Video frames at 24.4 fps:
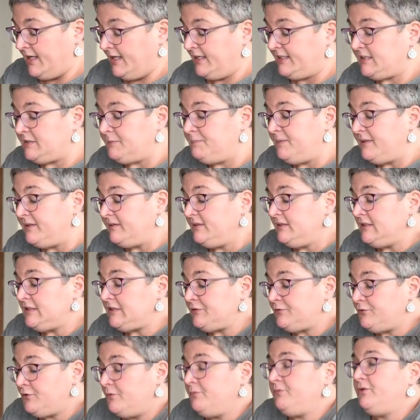
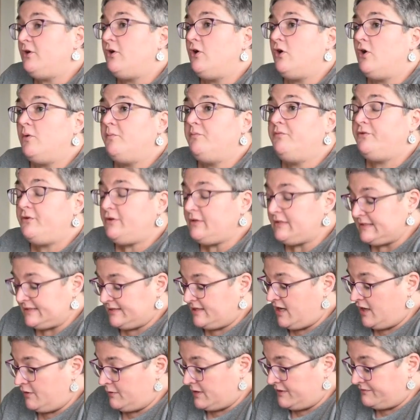Experienced from the obverse,
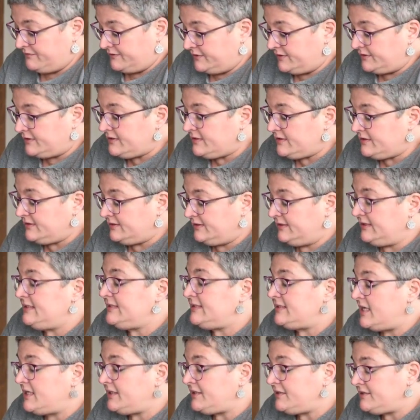however,
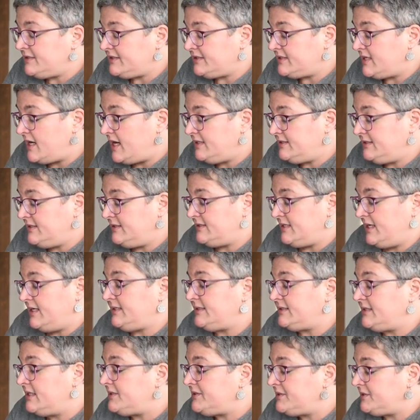these exercises
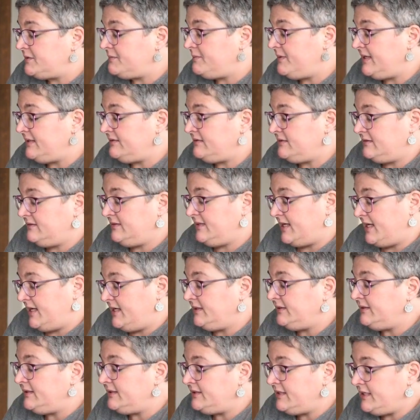exacerbated the
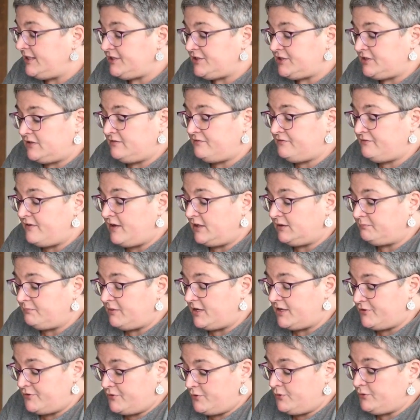alienation felt
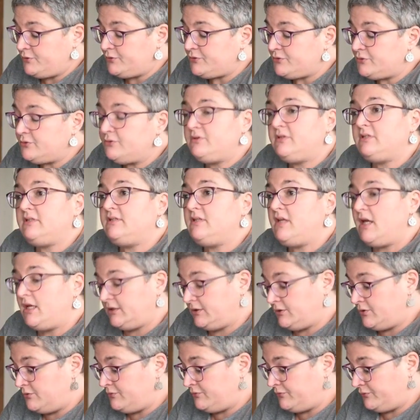by those who did
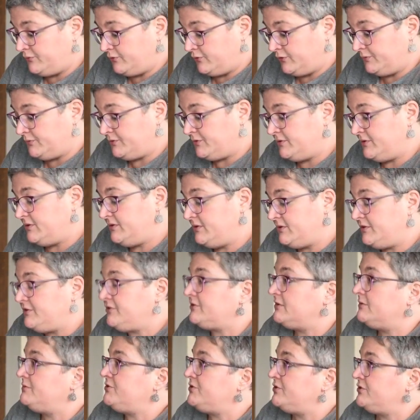not conform to the
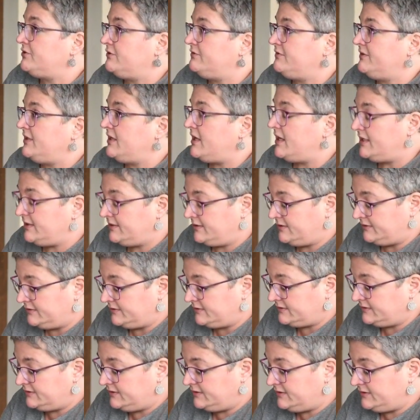description of the
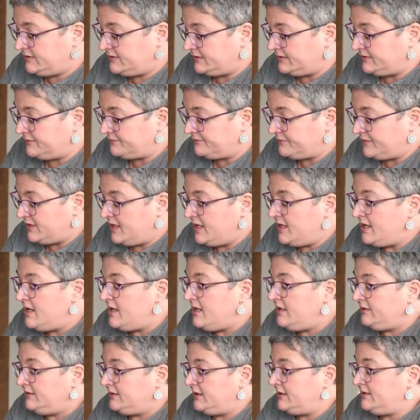ideal citizen,
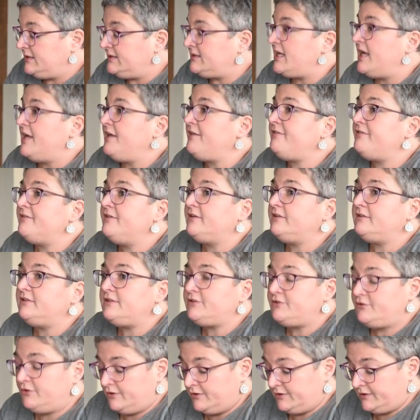that is,
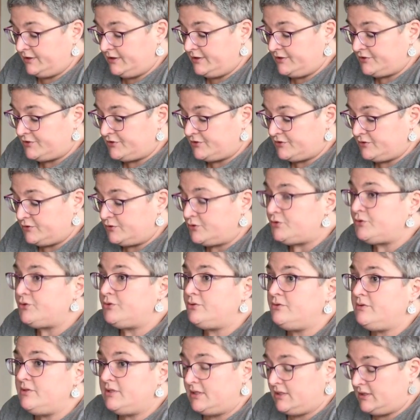ethnically Turkish,
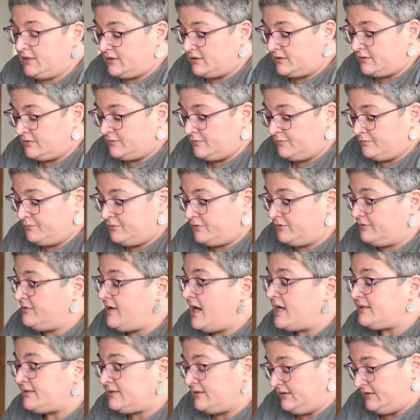Sunni,
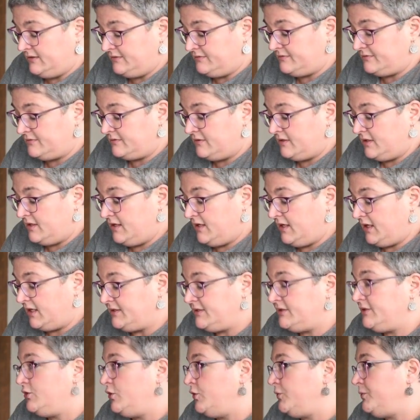progressive,
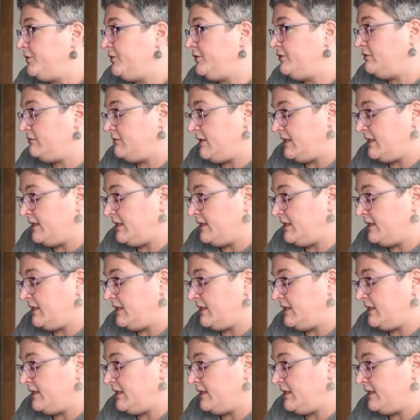as in open to